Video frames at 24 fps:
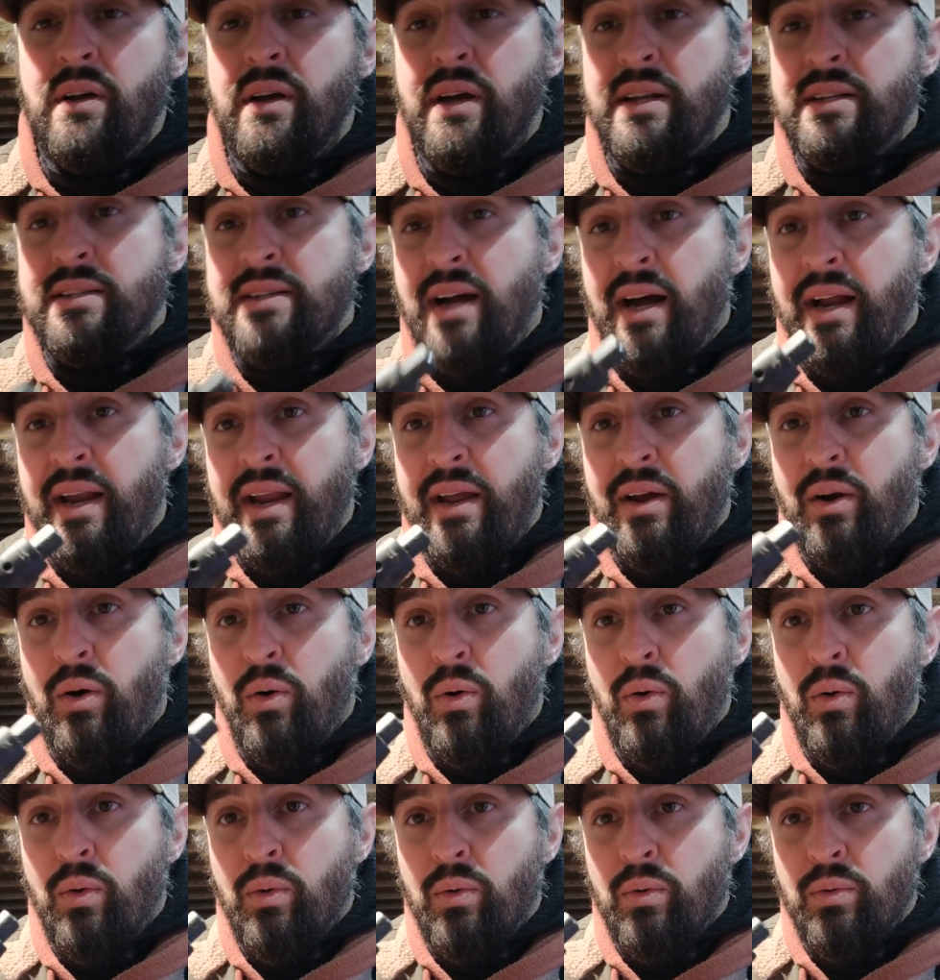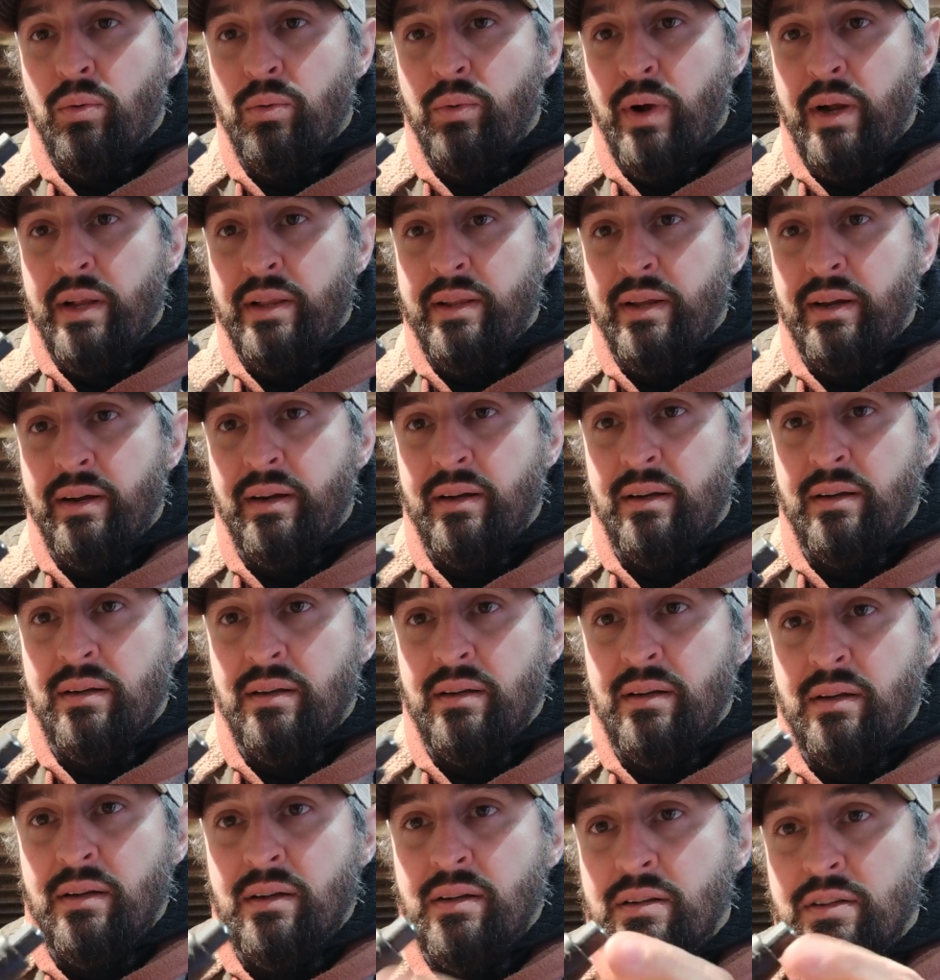It's got a hole right there.
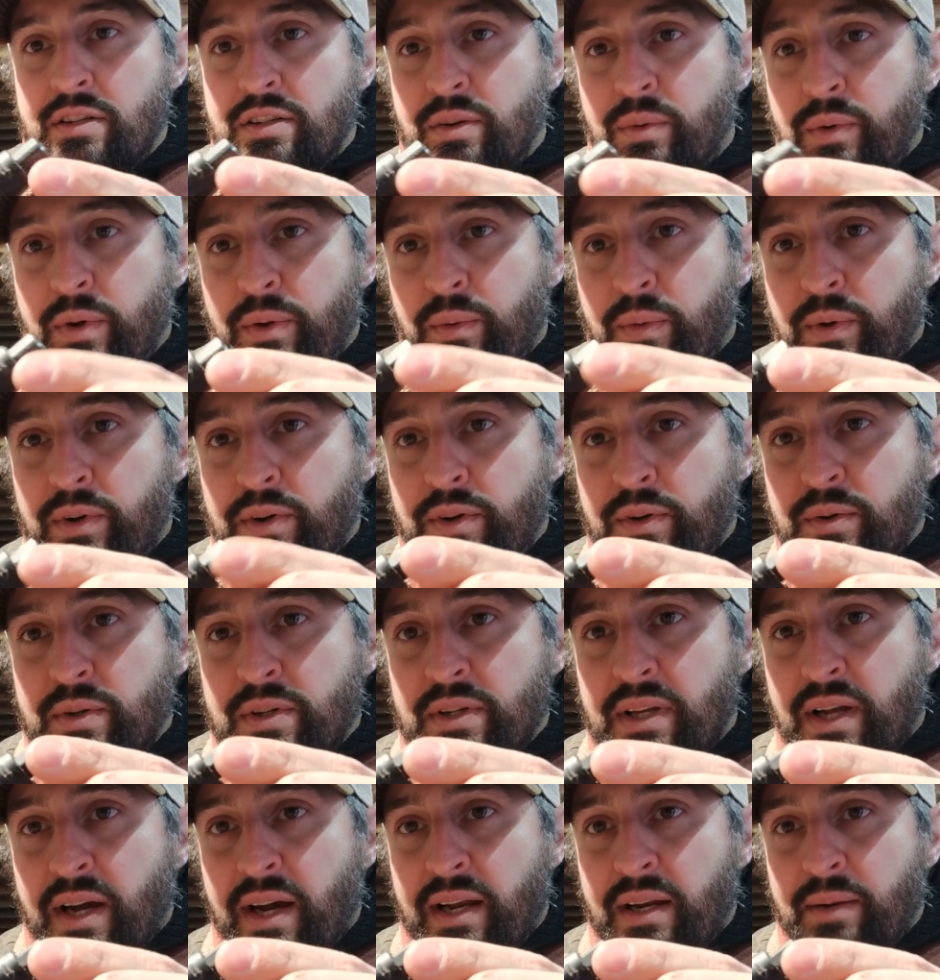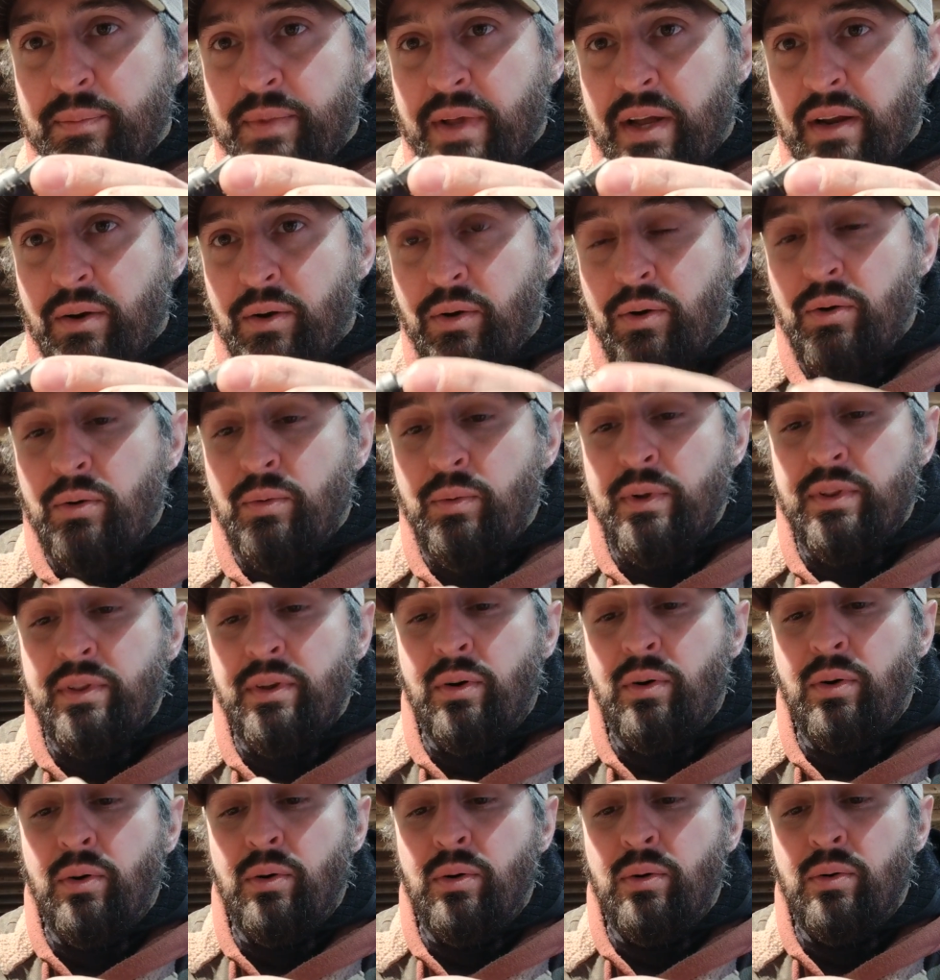So what you want to do is line up that hole with the
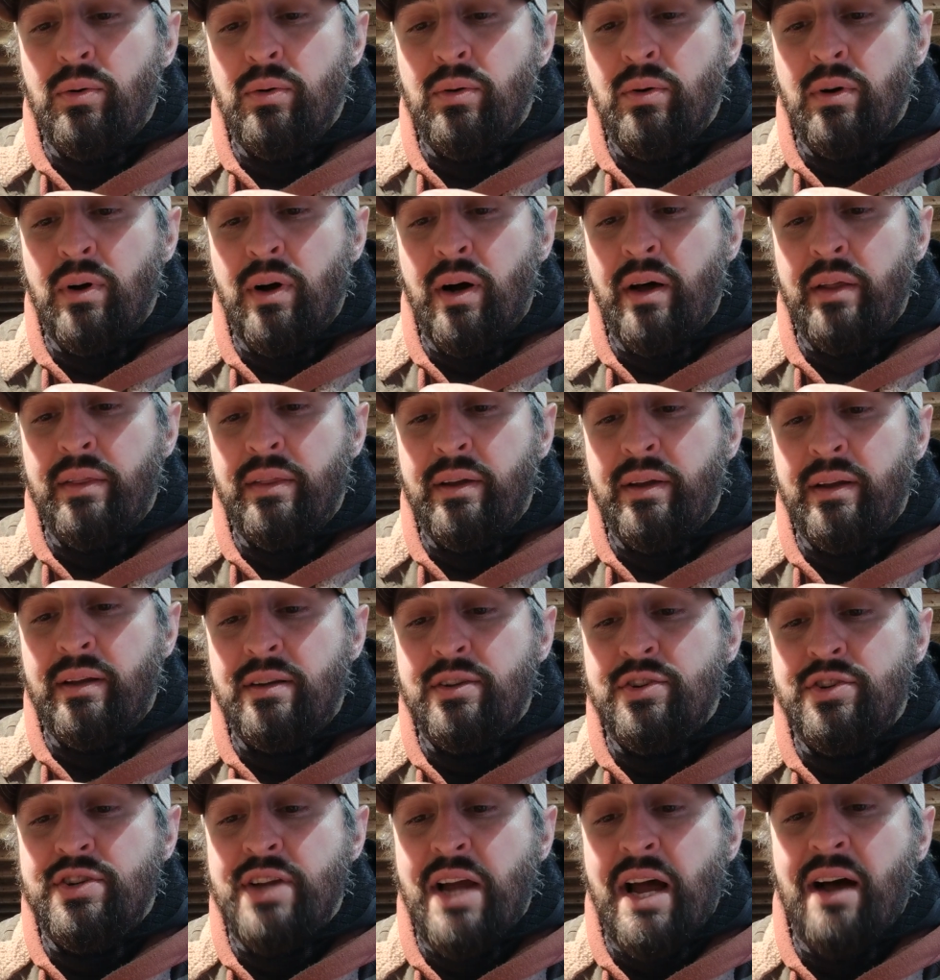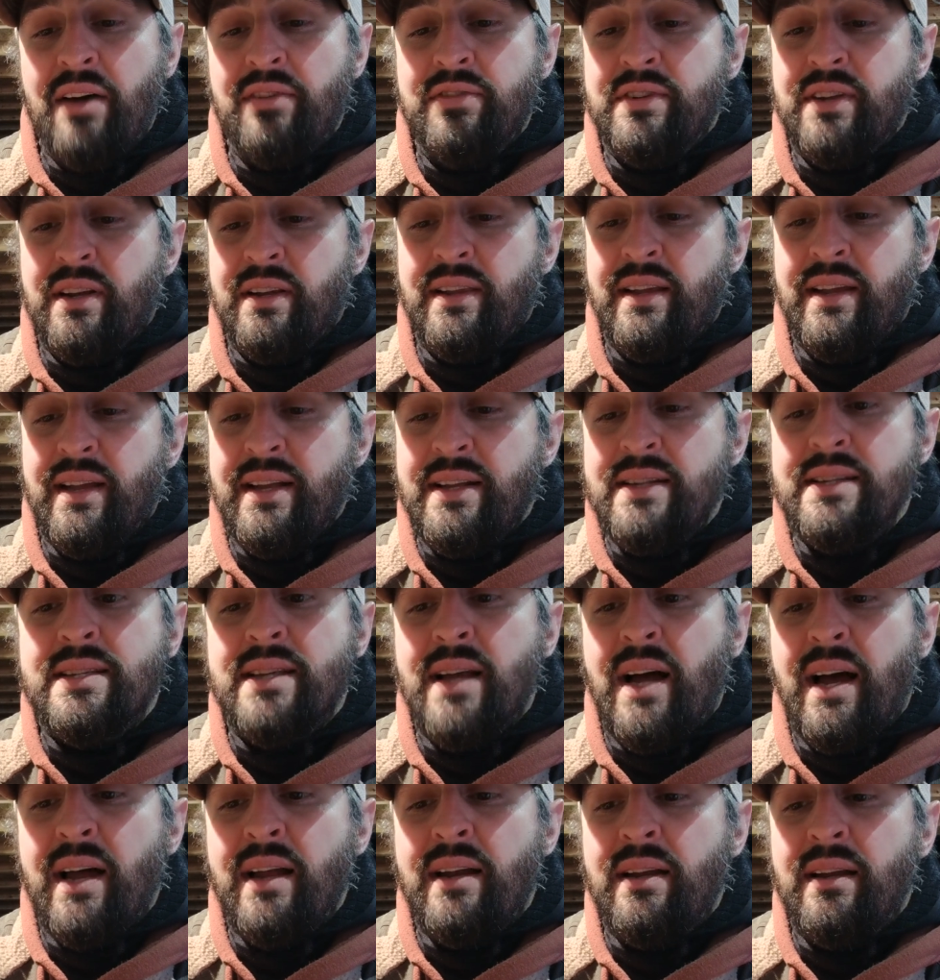hole on the shaft on the
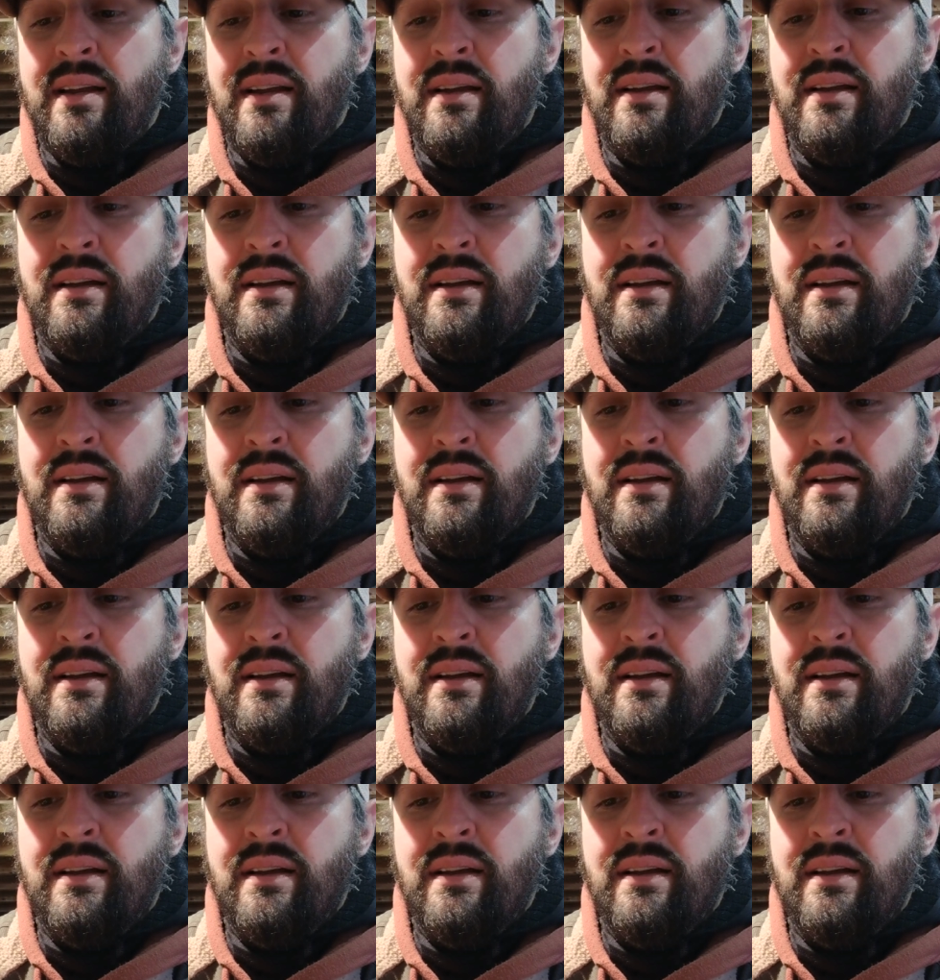inside,